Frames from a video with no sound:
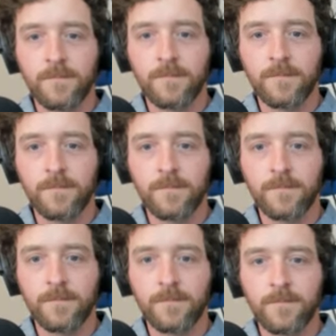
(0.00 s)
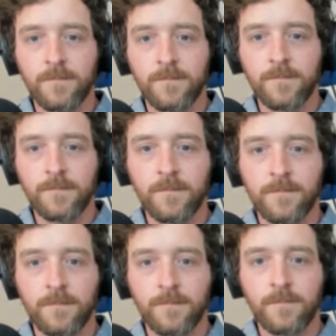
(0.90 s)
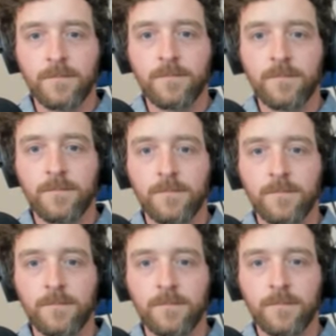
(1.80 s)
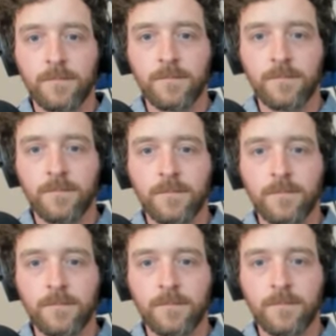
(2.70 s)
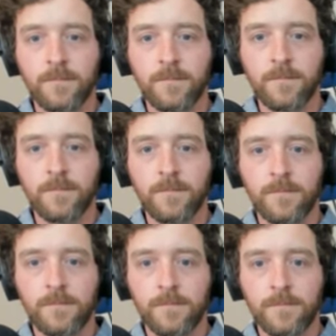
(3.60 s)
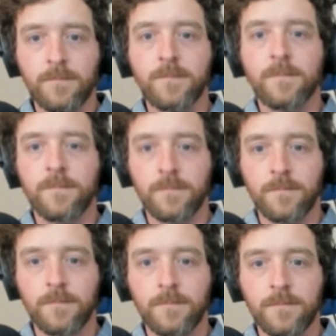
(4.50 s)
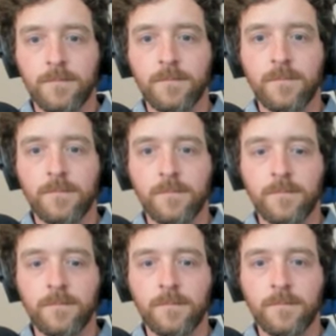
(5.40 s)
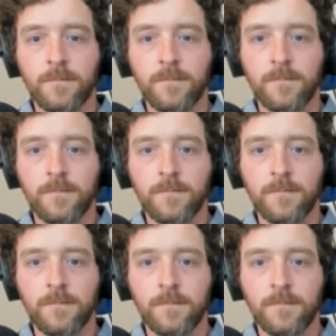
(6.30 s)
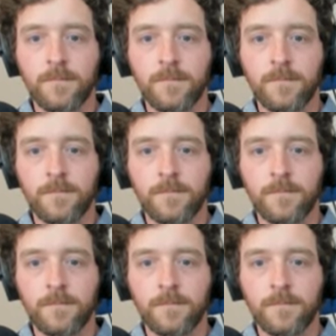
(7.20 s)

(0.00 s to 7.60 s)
[no speech]